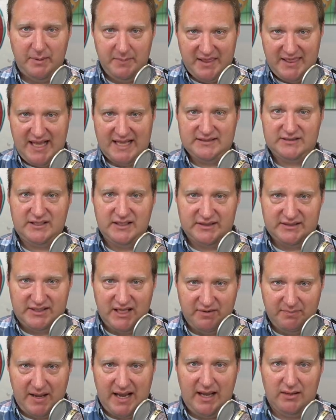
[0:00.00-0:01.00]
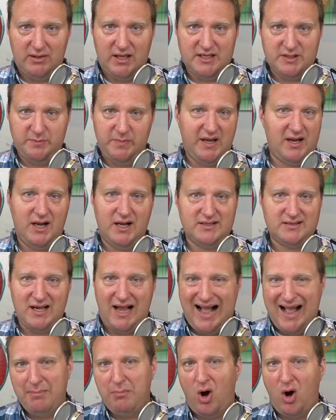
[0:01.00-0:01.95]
I mean, that's the extent of my outlines because